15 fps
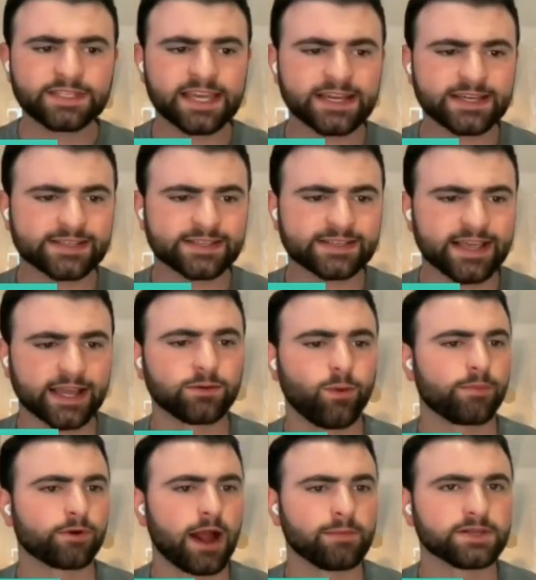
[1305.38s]
Let me take a
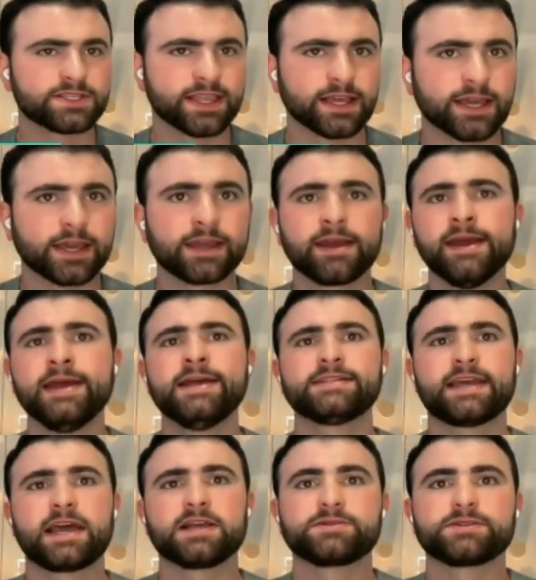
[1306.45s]
second while Parabola's thinking
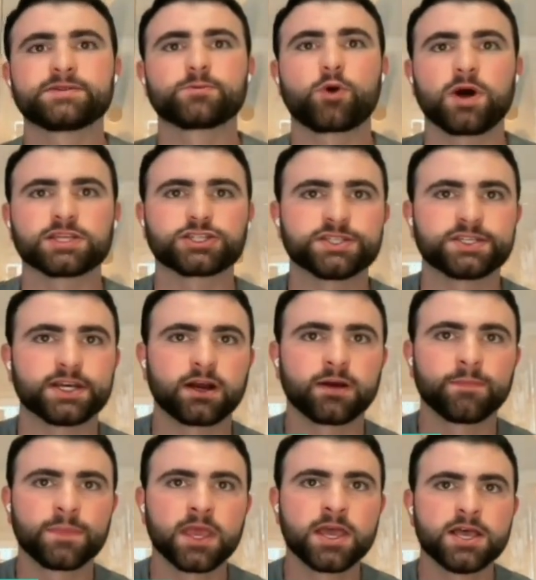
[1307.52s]
to answer some questions
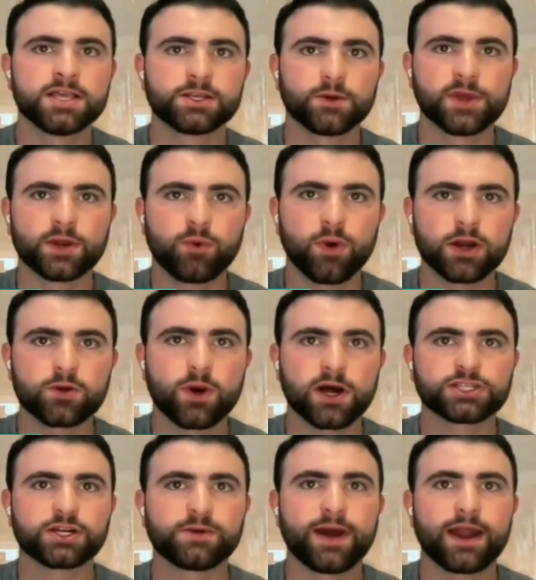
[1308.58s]
here. So we had one
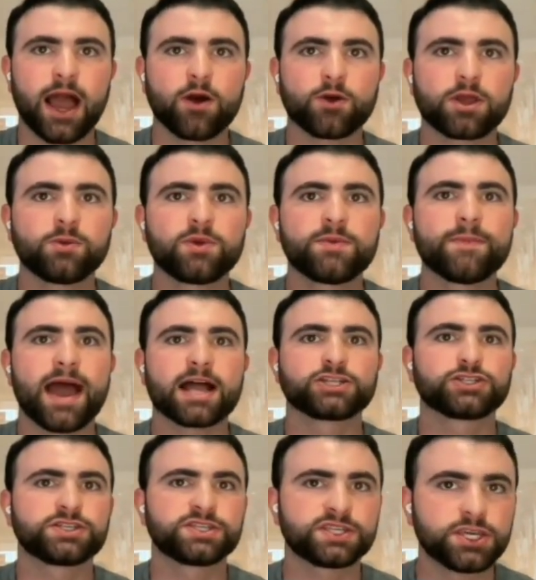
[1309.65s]
question about how can we
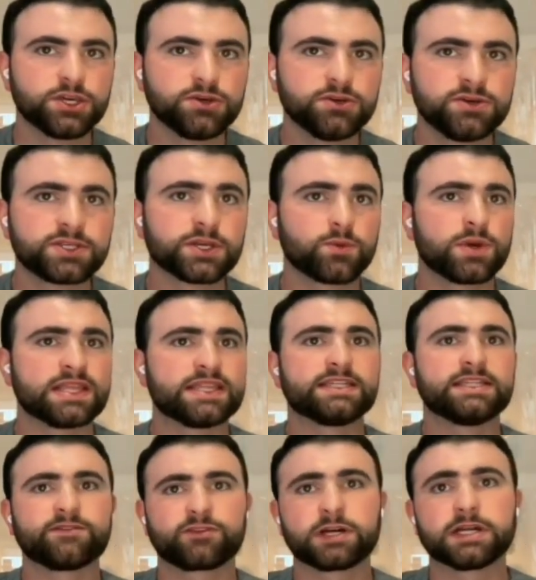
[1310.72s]
match SKUs
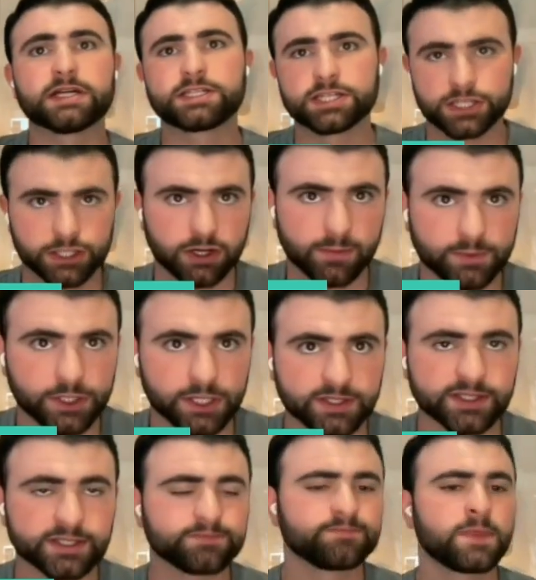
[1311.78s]
with different
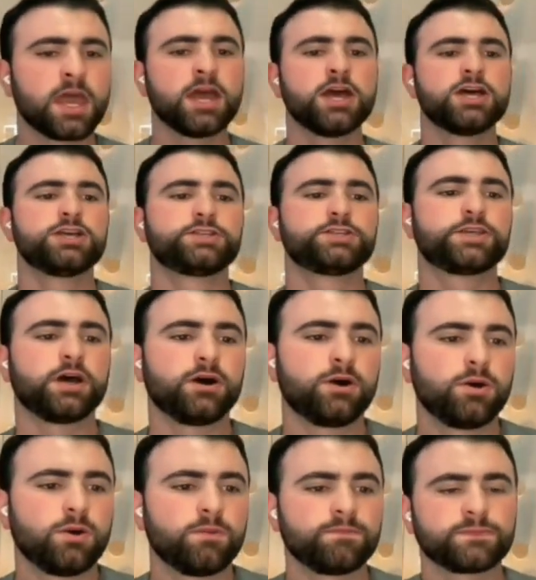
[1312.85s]
descriptions.
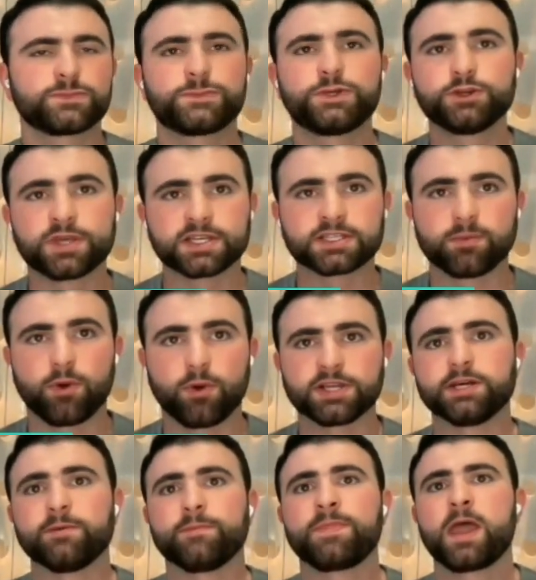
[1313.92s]
So two things I'll
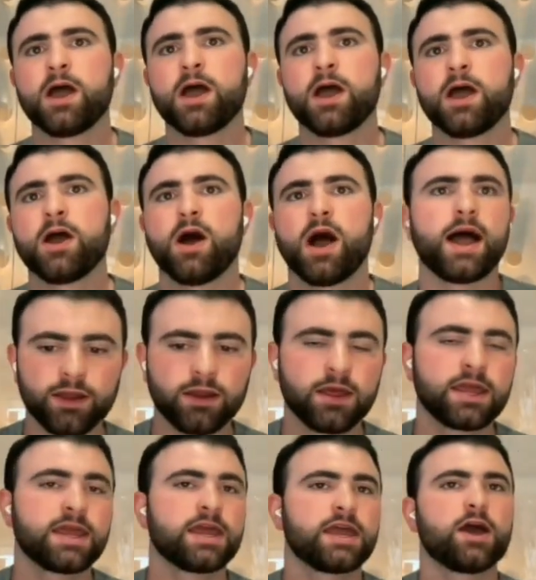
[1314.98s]
point to.
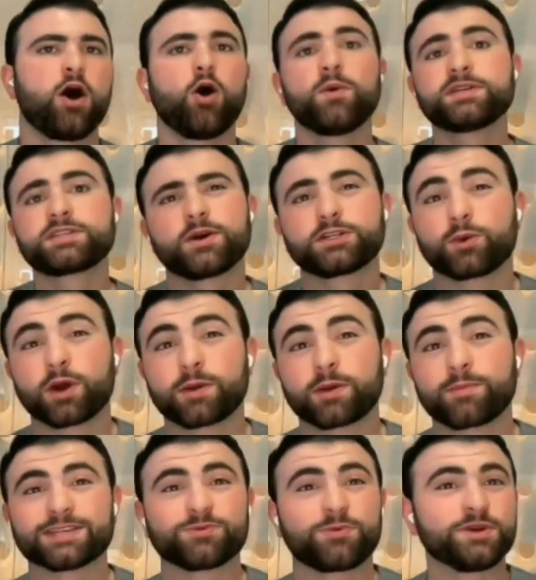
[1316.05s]
One, always going to
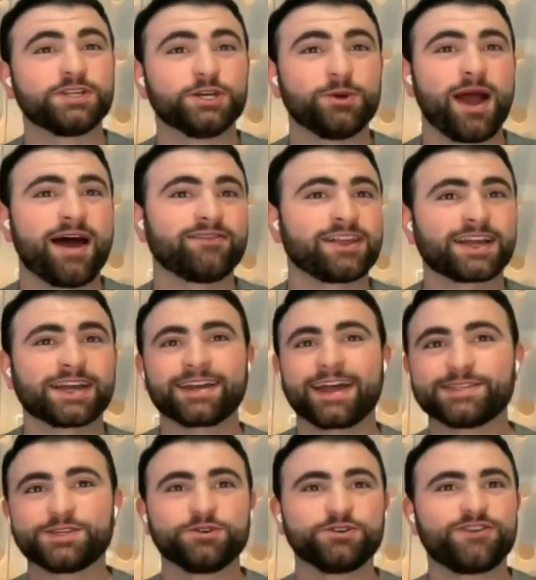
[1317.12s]
work best when we do have a
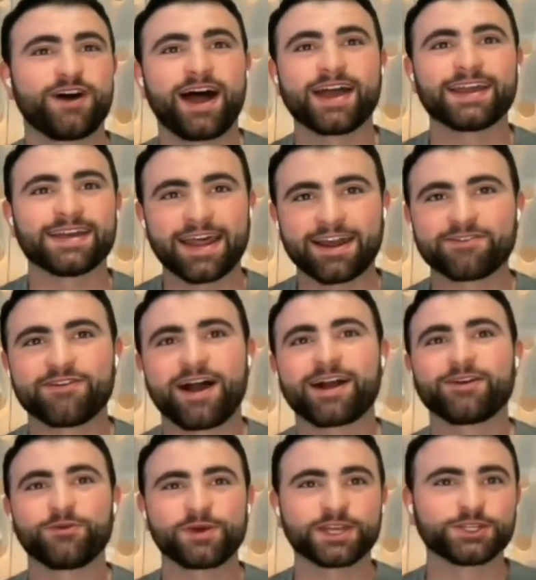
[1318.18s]
nice unified
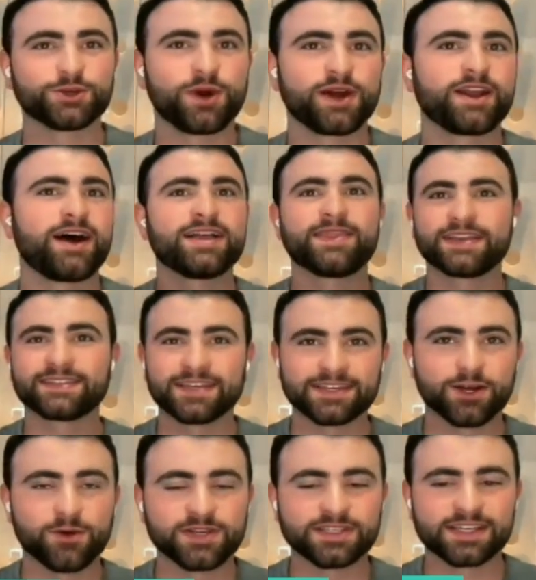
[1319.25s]
identifier that we can join on
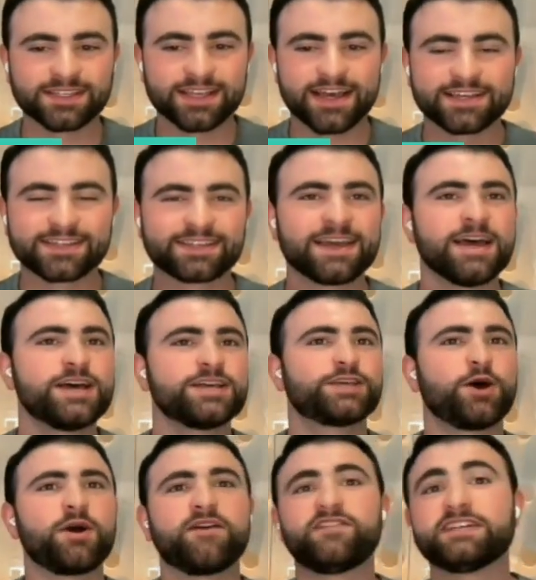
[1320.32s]
that doesn't always exist.
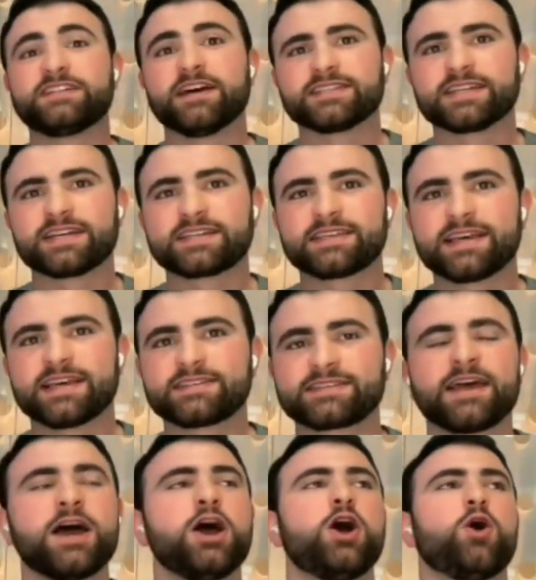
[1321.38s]
So if it doesn't
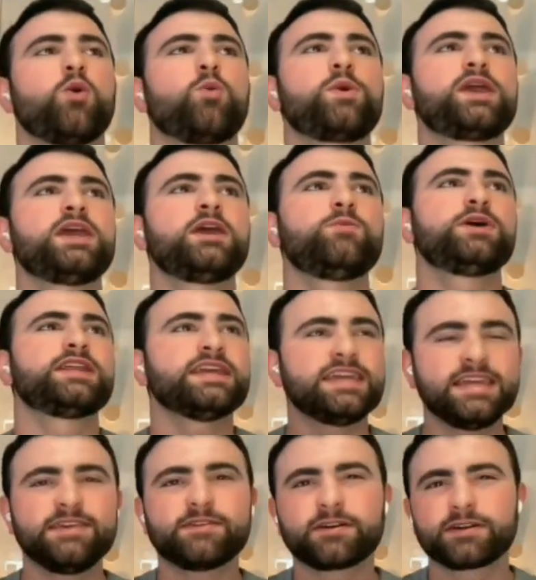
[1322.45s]
exist, we
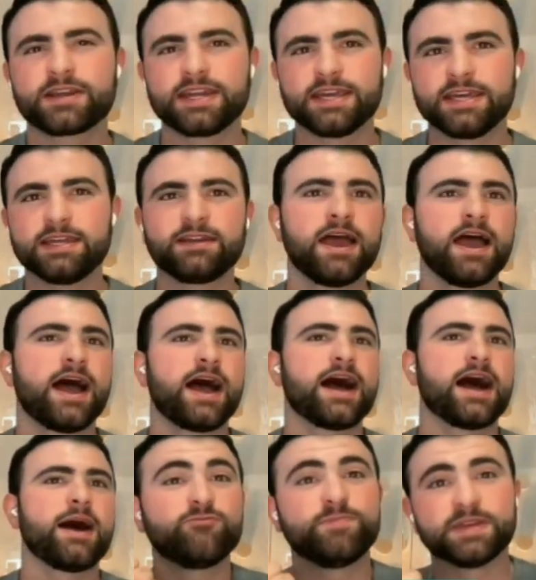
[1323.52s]
would either need
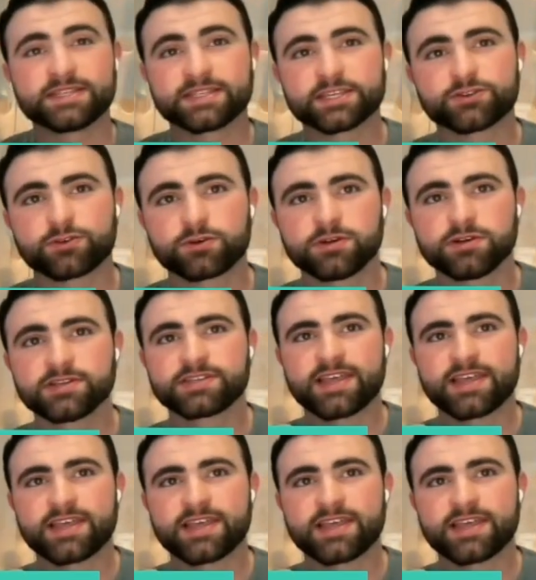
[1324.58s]
some kind of business